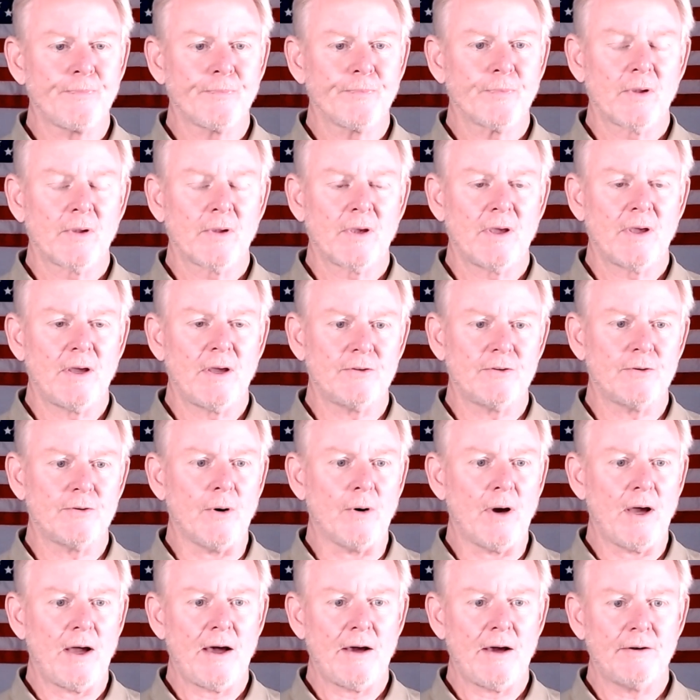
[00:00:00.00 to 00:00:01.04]
Okay, so
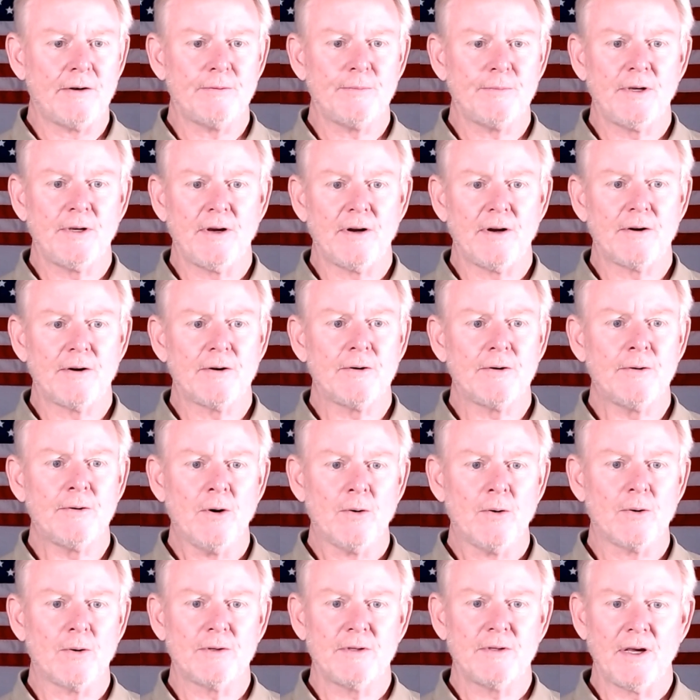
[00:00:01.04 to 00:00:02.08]
Adam here,
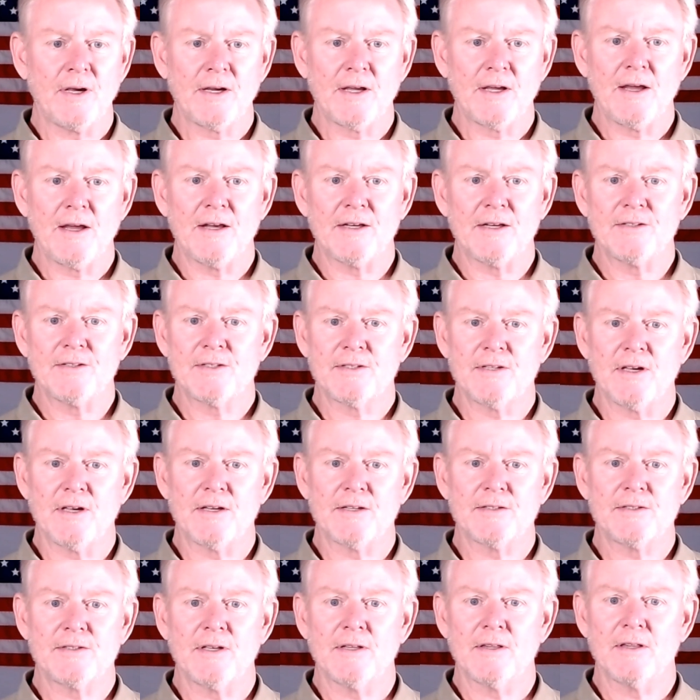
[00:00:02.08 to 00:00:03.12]
or Tech A,
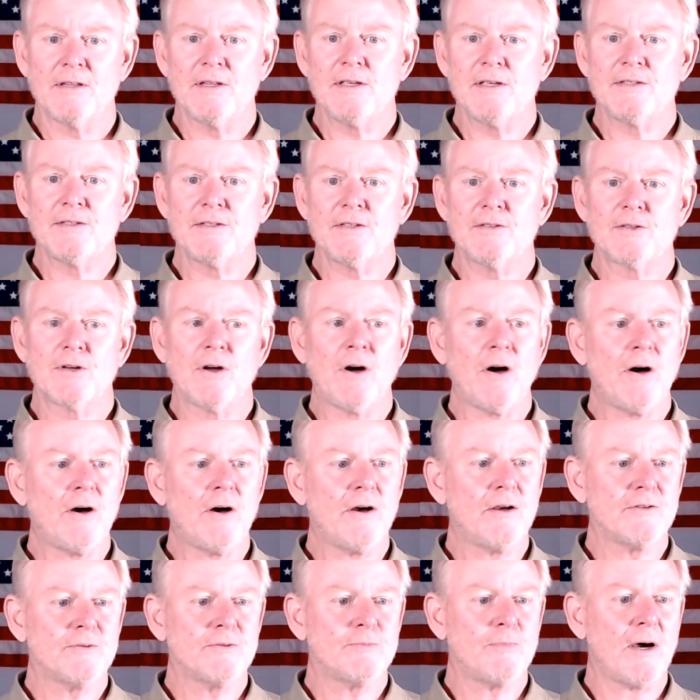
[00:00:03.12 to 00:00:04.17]
says this is
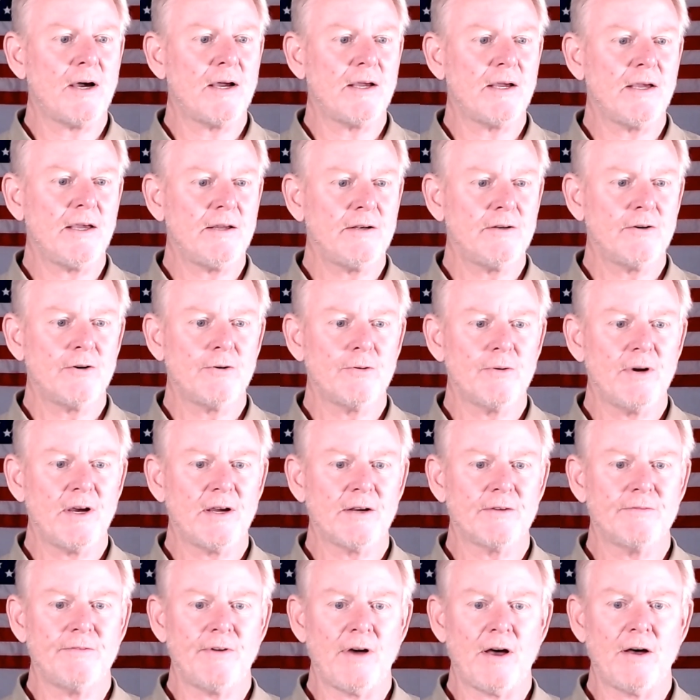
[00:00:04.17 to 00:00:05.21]
caused by
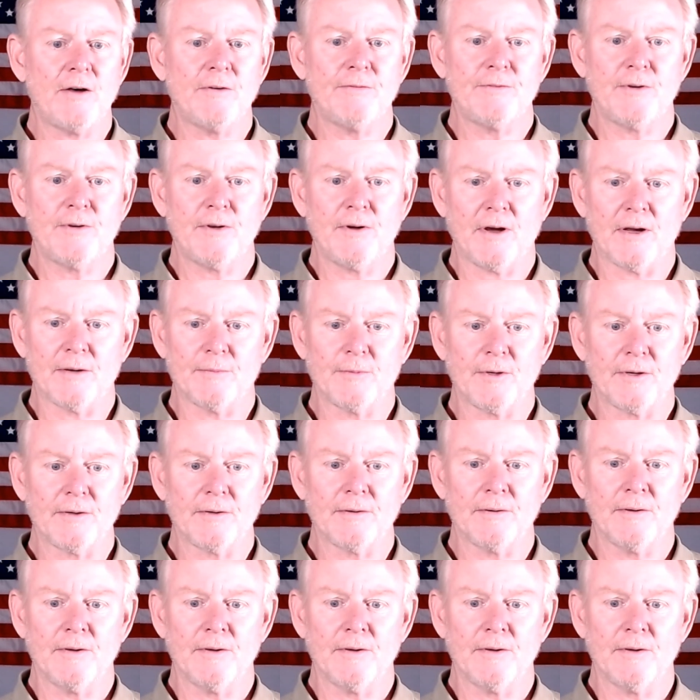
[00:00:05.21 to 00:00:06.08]
incorrect valve timing.